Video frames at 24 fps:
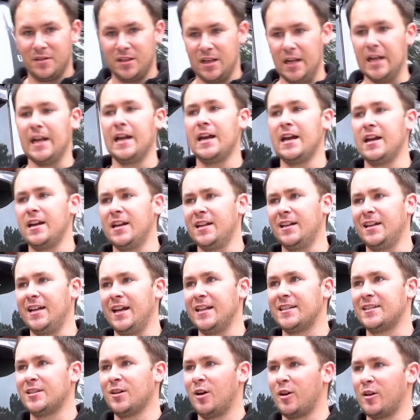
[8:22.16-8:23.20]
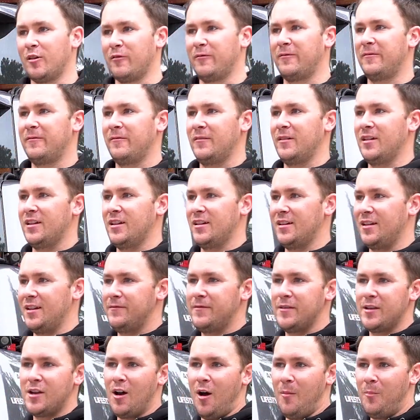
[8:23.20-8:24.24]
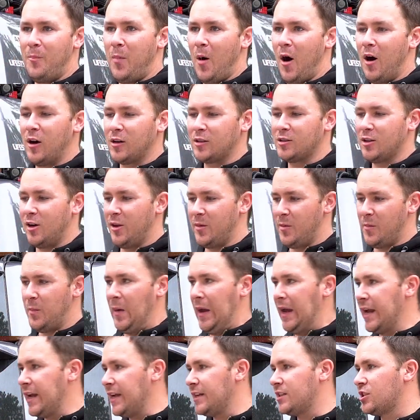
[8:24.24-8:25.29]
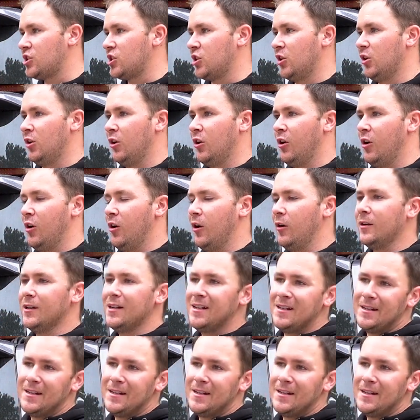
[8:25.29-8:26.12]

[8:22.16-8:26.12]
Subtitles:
it's sort of, if you got bogged on the beach or